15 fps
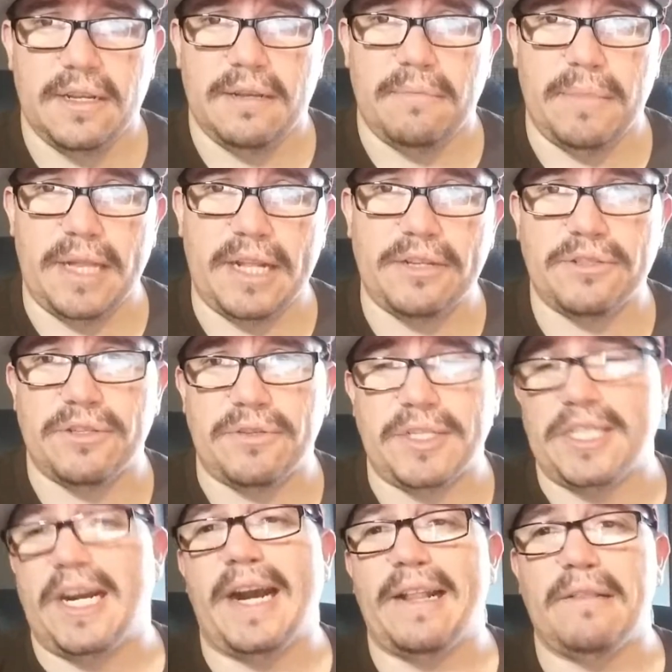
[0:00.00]
Millennials are
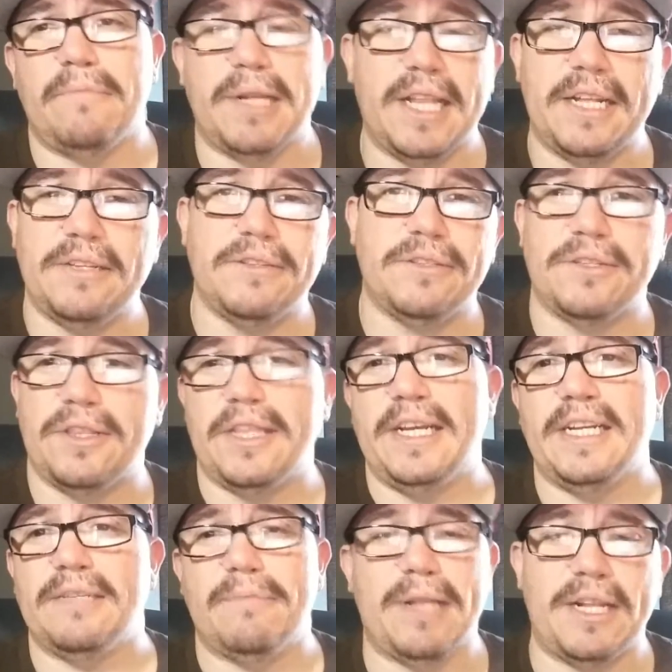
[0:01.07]
entitled. Millennials are
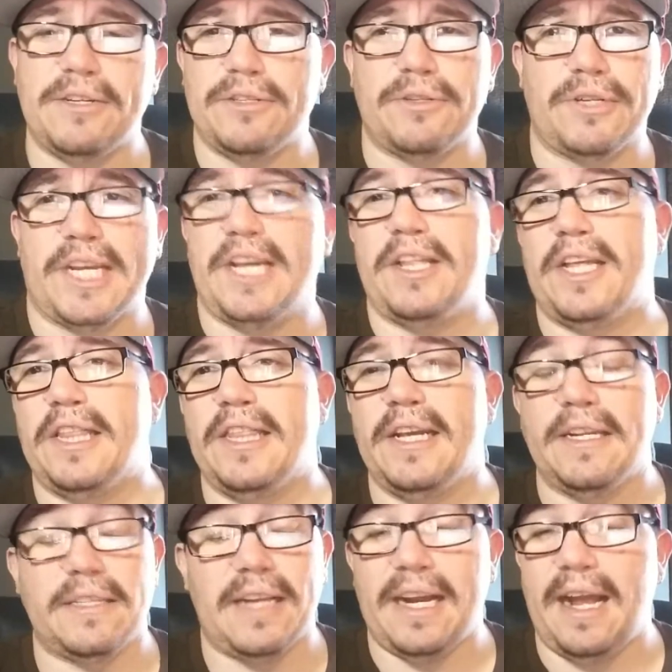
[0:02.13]
this. Millennials are killing
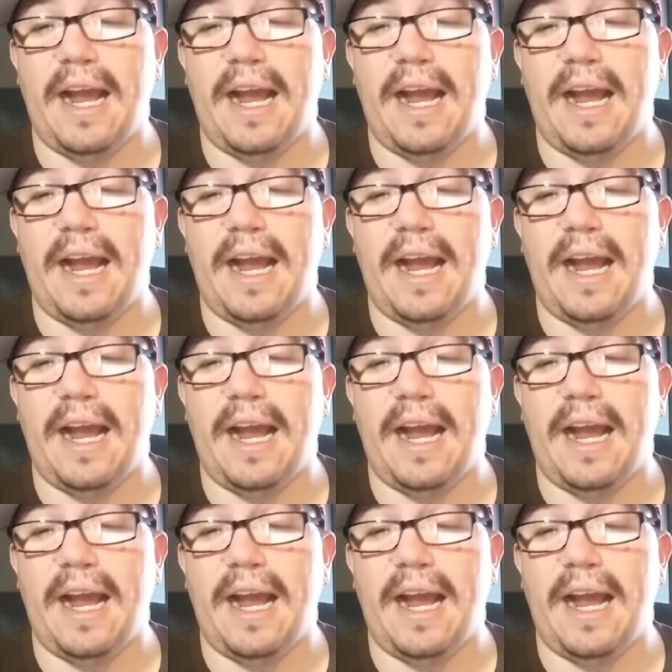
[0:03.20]
this.